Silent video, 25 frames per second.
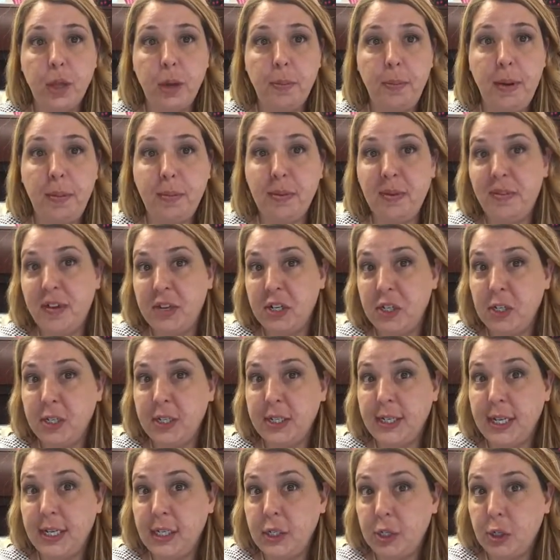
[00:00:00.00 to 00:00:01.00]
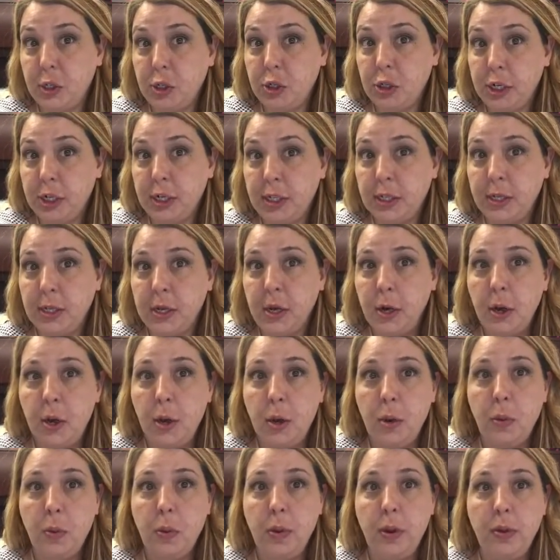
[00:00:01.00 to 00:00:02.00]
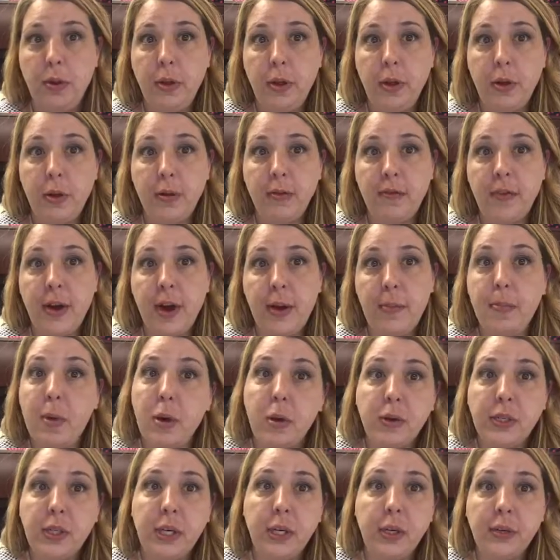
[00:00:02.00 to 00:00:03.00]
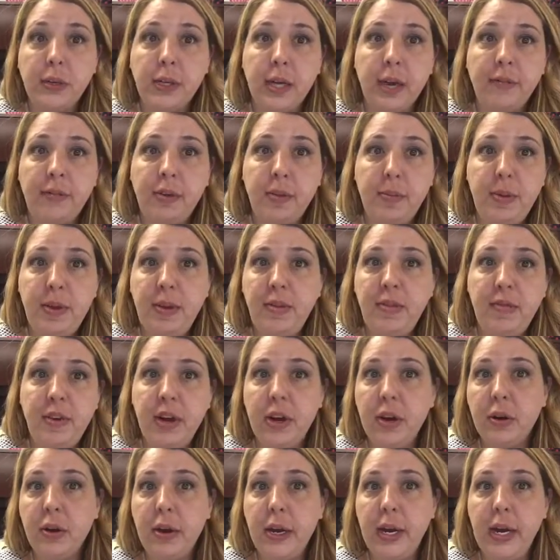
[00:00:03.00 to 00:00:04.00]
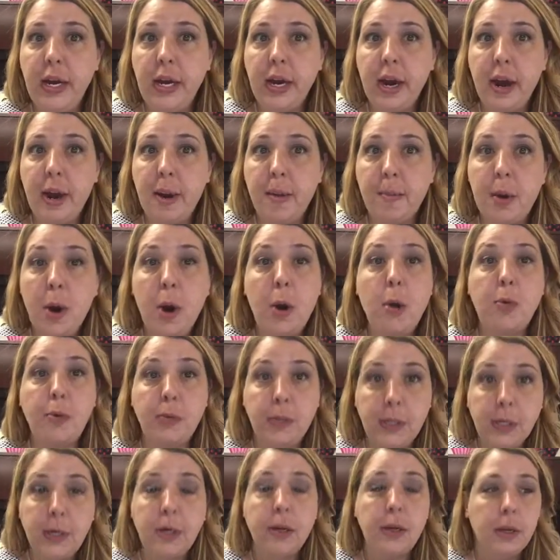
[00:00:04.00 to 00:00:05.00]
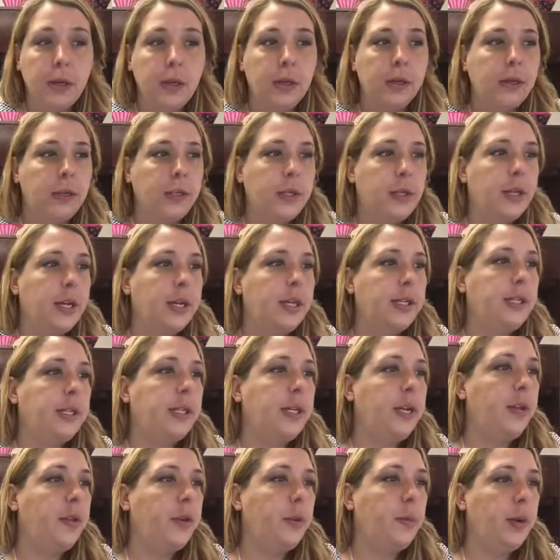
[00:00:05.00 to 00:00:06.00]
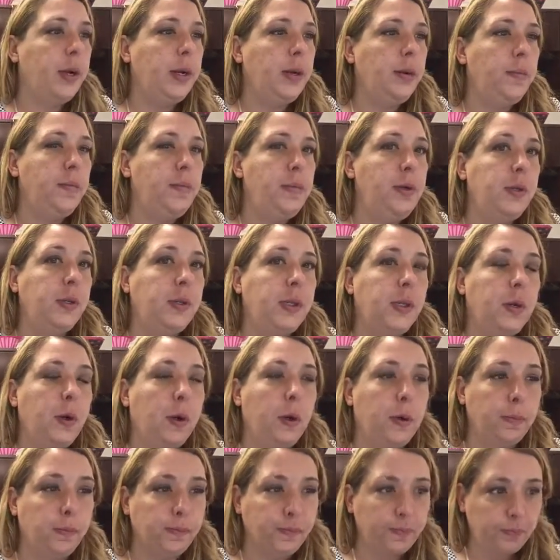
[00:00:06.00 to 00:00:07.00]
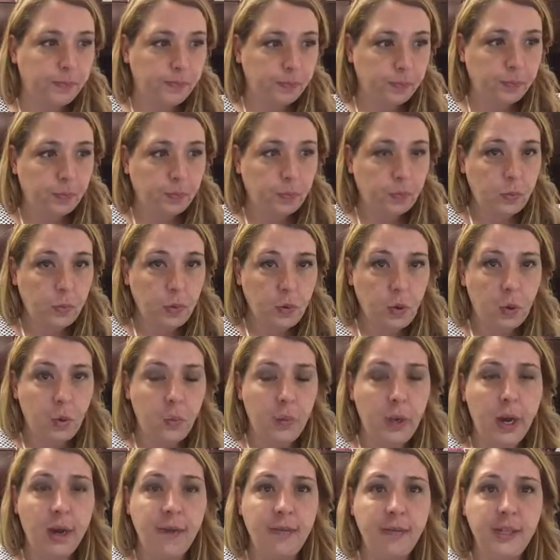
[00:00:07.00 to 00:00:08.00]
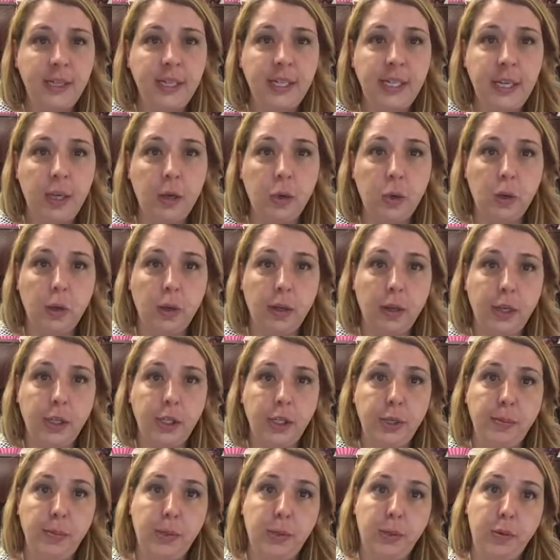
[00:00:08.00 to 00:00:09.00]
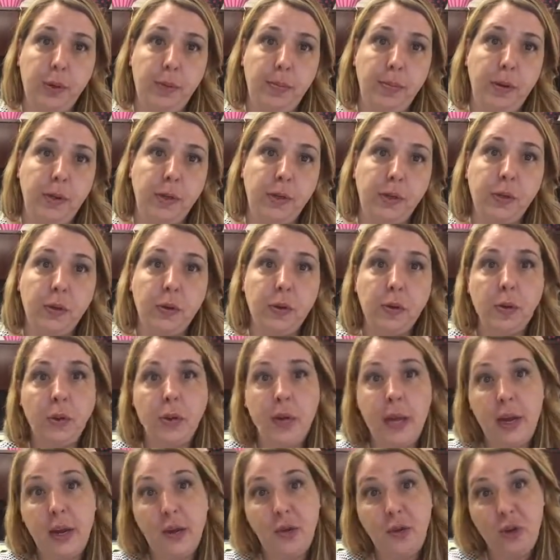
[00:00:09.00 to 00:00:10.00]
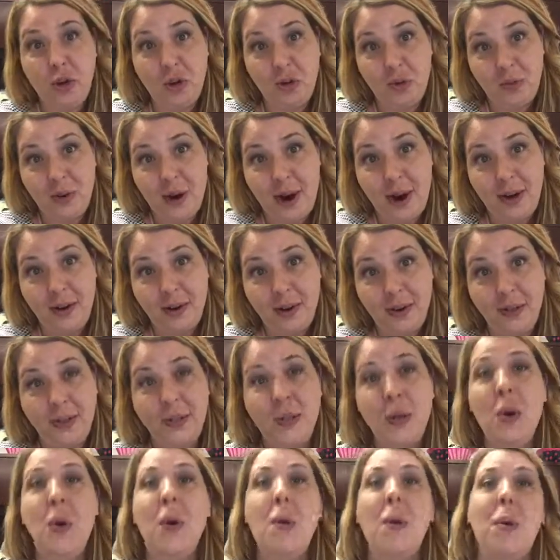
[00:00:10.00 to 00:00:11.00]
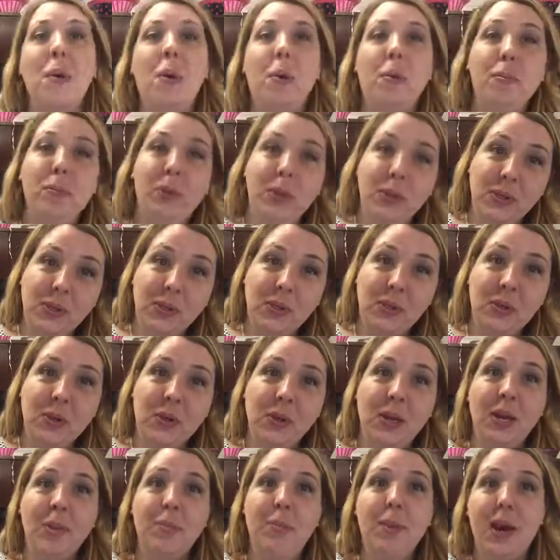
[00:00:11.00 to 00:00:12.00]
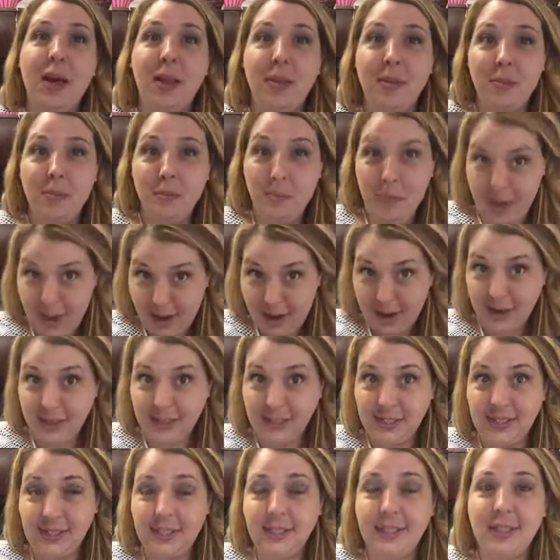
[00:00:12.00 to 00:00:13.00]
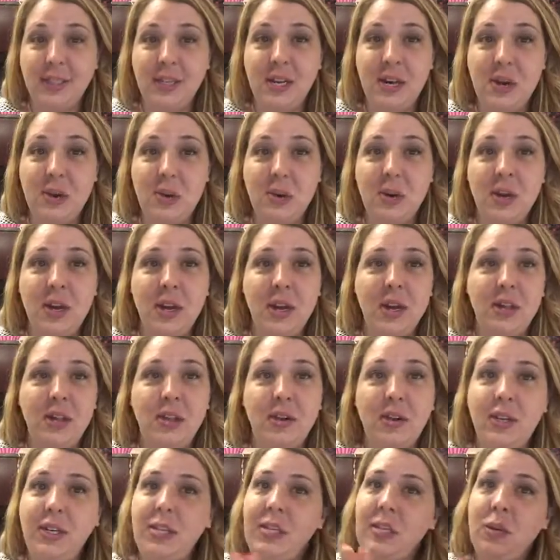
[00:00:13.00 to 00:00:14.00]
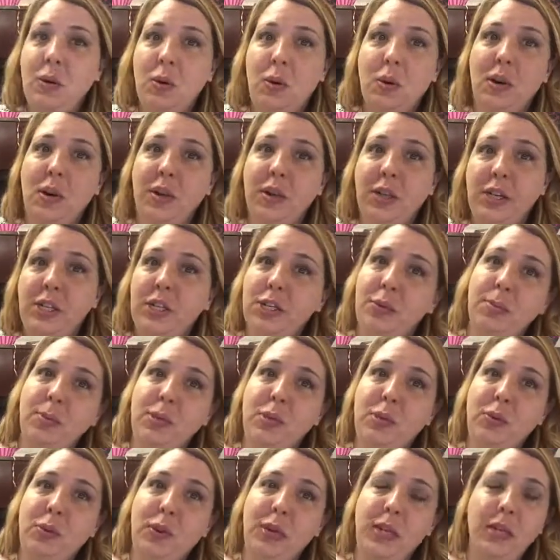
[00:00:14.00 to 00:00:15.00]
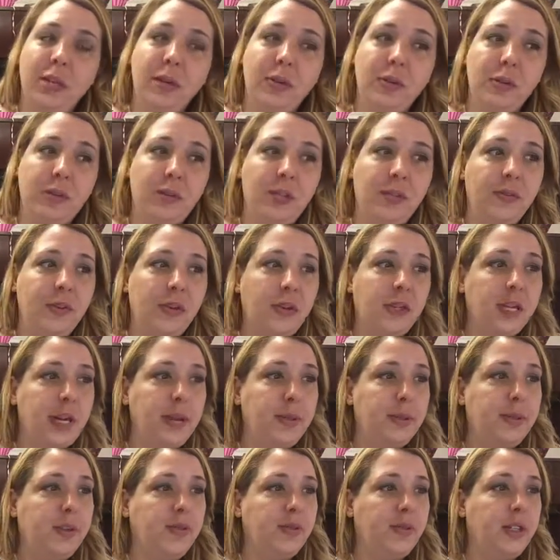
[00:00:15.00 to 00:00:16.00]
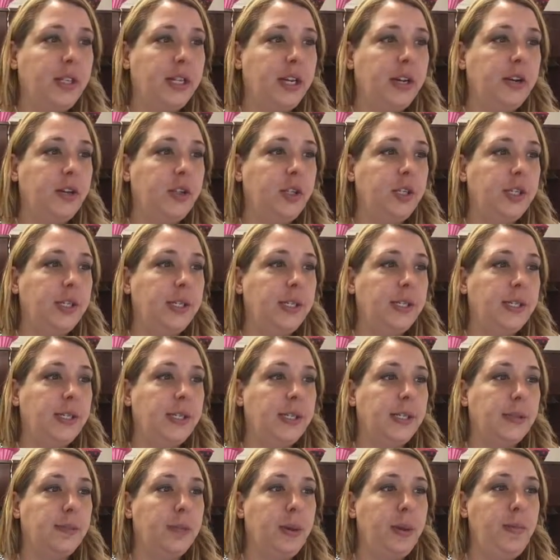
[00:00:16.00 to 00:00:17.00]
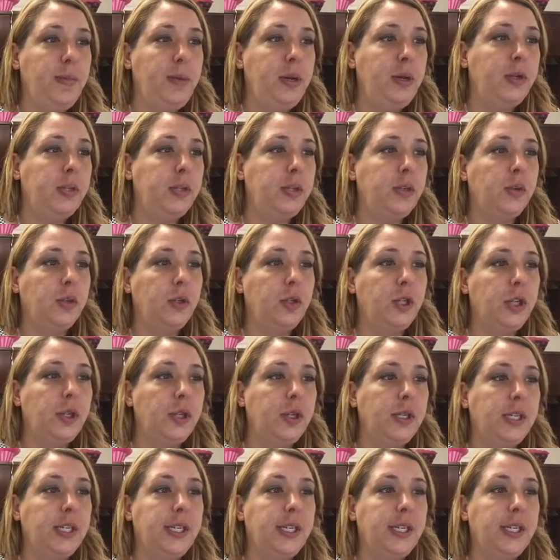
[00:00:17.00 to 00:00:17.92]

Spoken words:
be professions like surgeons, where their fine motor skills have to be very honed. So that's another one. Musical. We often see a correlation between musical and good writers, or musical and mathematics. So there is a correlation between those different types of intelligences, but musical shows